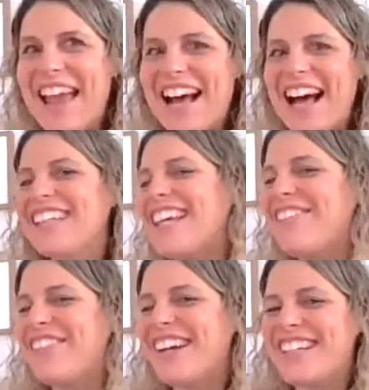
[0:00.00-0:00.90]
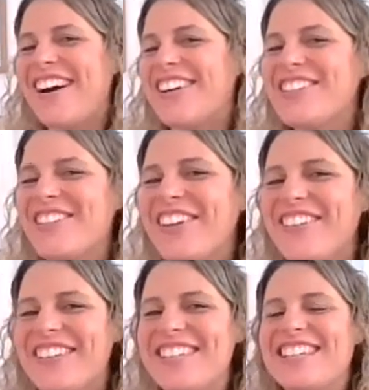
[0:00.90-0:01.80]
I'll let you find out. I'll show you
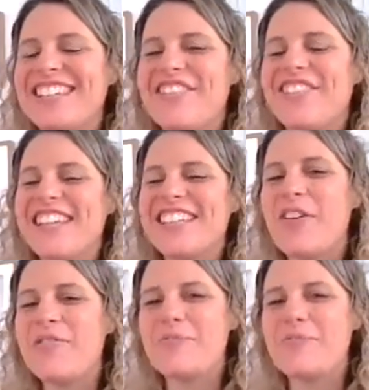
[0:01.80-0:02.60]
in a second. See if you can tell from